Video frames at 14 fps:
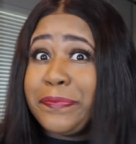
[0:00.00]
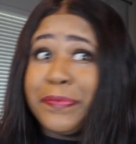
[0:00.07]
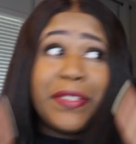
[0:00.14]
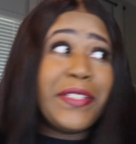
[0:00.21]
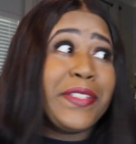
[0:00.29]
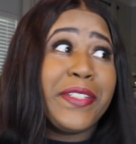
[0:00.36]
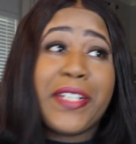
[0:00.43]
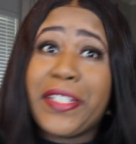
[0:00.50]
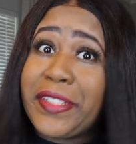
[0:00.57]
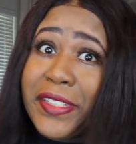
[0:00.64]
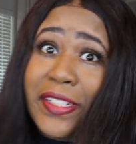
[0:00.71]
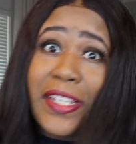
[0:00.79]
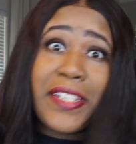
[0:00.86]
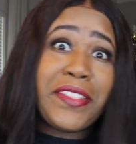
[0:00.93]
But
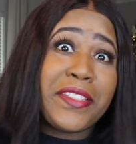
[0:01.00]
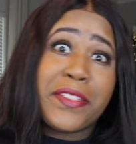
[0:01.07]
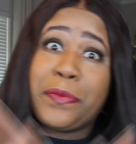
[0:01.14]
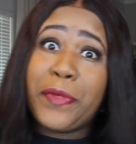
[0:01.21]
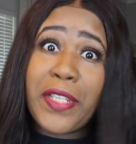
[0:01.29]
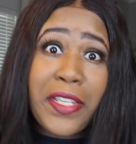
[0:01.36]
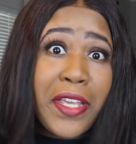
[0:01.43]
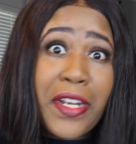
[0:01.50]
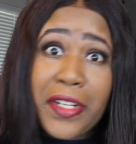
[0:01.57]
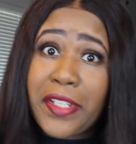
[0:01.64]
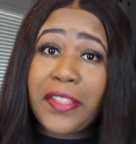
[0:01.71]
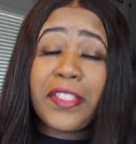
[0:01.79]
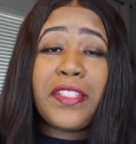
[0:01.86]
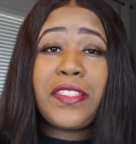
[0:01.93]
nonetheless, we gotta
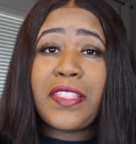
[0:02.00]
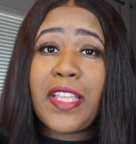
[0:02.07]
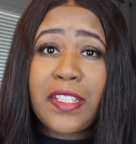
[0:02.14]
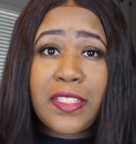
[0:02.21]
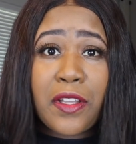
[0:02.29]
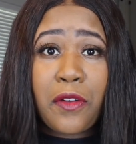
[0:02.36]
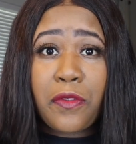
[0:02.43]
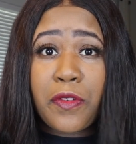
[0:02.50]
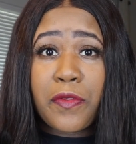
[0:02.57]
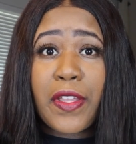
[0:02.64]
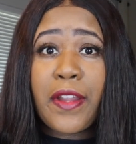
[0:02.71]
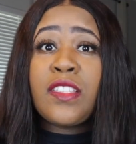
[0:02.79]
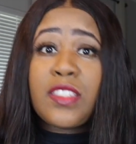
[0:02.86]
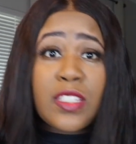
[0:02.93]
get these things off of
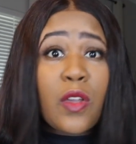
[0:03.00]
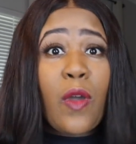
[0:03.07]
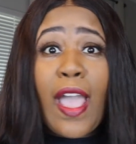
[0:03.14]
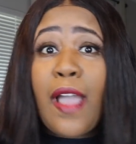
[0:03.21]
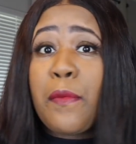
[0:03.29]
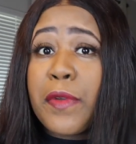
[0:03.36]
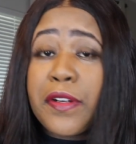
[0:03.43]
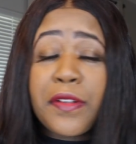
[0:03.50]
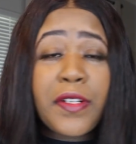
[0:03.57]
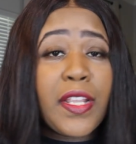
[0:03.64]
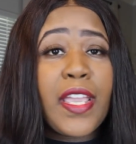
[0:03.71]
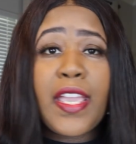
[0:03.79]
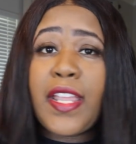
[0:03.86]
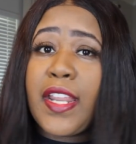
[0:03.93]
there. So I went on
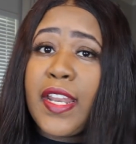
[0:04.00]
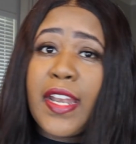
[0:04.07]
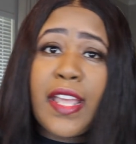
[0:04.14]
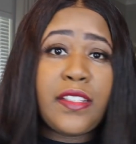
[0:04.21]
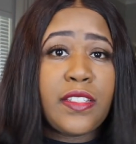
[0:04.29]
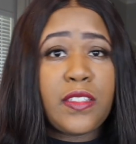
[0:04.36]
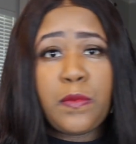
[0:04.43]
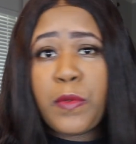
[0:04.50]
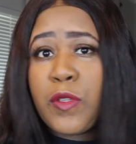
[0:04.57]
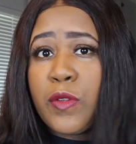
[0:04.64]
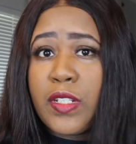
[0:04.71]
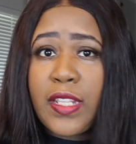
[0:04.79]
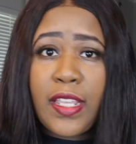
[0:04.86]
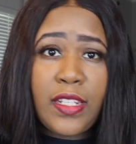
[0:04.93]
ahead and I
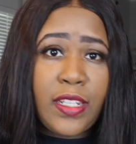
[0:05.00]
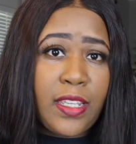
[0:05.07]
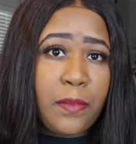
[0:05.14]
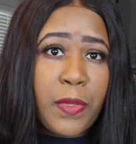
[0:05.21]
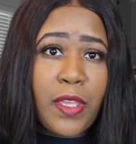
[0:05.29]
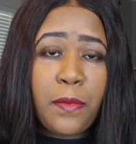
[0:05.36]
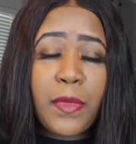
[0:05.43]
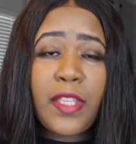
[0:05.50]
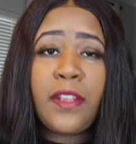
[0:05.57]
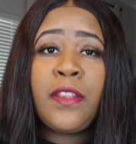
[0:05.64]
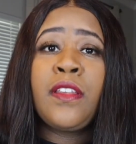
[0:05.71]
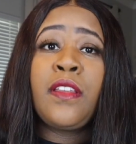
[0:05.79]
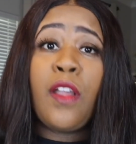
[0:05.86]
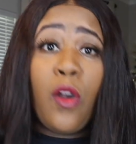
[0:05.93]
disputed that late payment
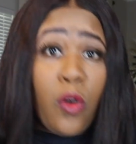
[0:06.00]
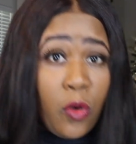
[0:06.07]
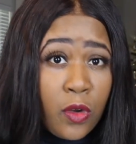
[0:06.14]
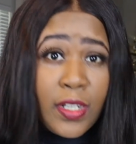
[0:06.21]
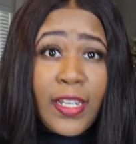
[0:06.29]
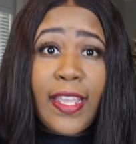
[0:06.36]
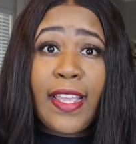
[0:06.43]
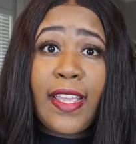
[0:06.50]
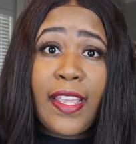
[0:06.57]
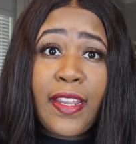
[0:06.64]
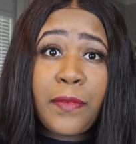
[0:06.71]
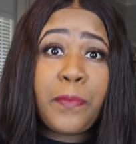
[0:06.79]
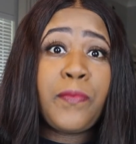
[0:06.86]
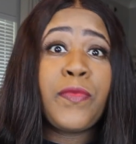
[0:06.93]

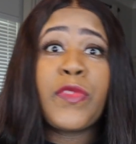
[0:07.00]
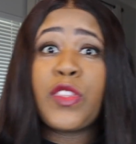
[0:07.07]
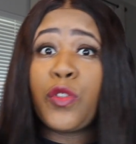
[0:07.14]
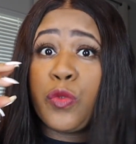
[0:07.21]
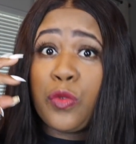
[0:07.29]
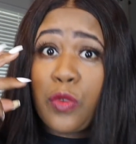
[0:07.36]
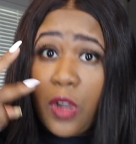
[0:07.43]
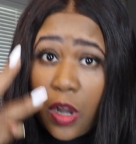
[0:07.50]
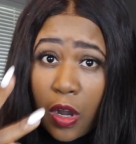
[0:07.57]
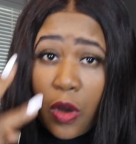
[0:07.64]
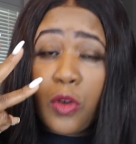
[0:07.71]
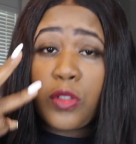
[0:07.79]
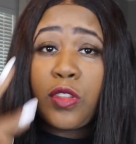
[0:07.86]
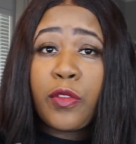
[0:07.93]
online through
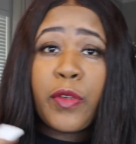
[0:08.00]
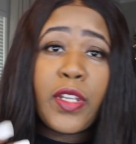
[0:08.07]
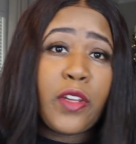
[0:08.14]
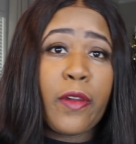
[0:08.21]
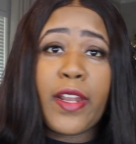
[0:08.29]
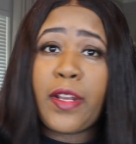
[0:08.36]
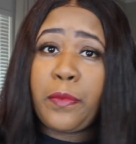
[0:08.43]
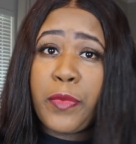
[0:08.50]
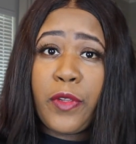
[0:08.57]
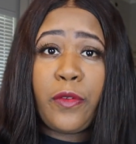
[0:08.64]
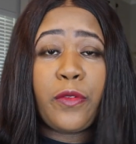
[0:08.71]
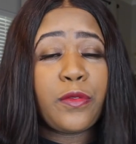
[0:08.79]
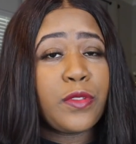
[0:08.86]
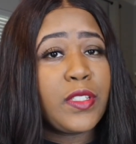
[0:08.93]
all three credit
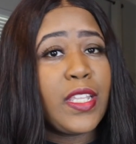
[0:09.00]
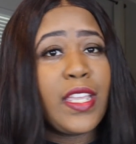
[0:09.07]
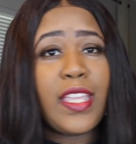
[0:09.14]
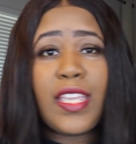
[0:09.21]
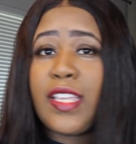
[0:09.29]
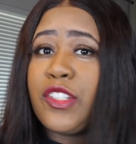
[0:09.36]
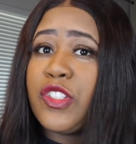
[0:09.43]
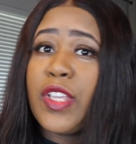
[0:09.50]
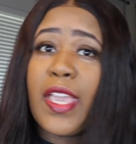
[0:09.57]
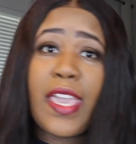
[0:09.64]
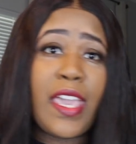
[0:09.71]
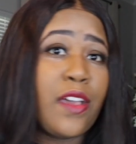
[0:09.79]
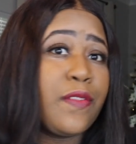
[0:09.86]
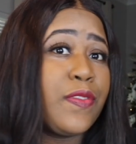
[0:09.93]
bureaus. They each
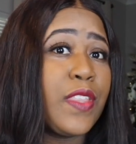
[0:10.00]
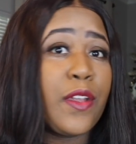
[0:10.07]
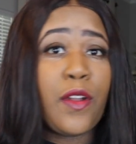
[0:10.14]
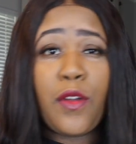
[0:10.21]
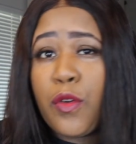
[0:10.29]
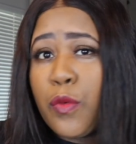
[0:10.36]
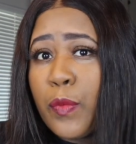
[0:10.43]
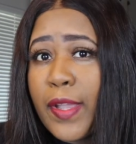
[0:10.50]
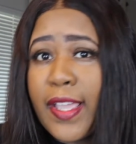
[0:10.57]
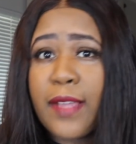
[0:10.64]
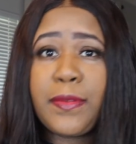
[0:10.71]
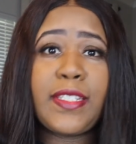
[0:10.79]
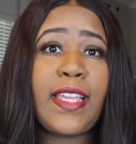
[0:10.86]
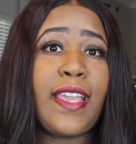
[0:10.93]
have their own
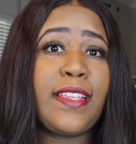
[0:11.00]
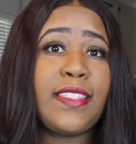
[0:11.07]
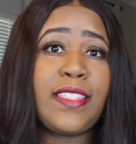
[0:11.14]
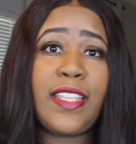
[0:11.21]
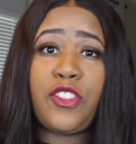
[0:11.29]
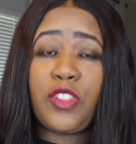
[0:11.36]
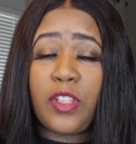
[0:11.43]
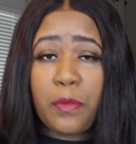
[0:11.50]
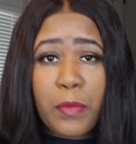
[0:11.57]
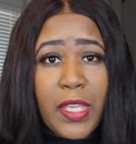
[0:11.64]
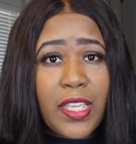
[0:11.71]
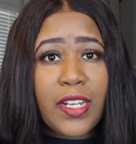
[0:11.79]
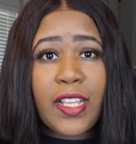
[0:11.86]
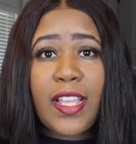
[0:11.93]
websites that you can
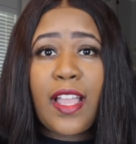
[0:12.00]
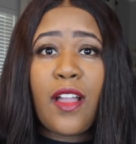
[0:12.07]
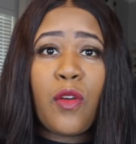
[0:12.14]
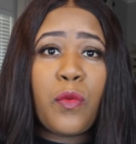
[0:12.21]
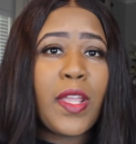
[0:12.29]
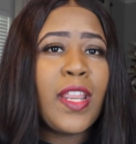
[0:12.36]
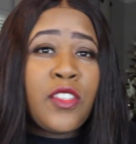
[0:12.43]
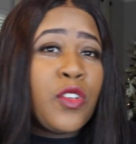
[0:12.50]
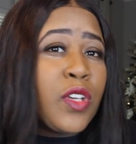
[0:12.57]
make an account with.